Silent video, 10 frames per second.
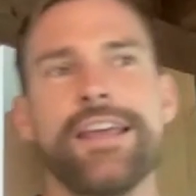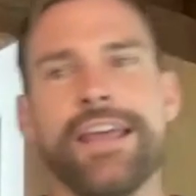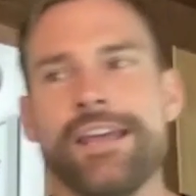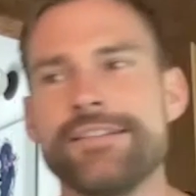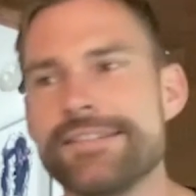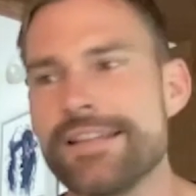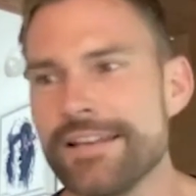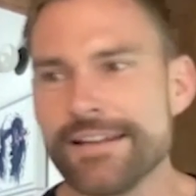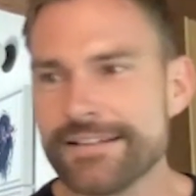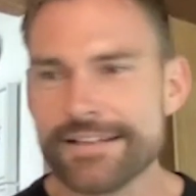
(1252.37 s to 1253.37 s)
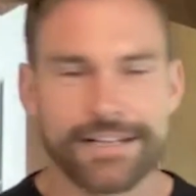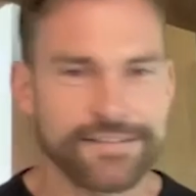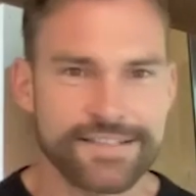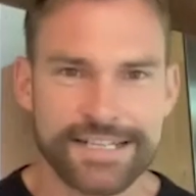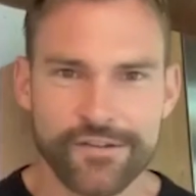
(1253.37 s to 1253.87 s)
And then he
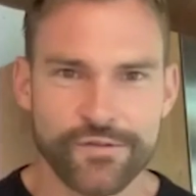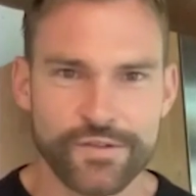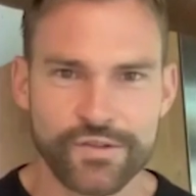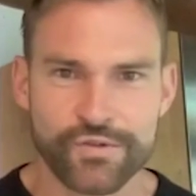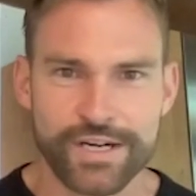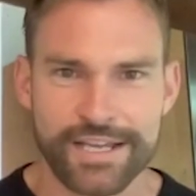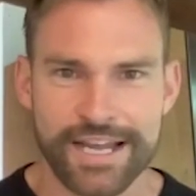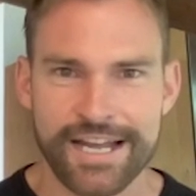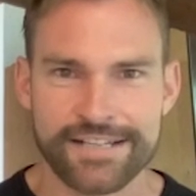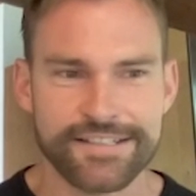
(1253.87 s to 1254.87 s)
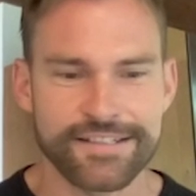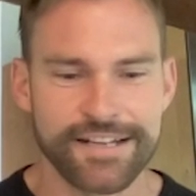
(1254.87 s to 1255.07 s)
got together this great cast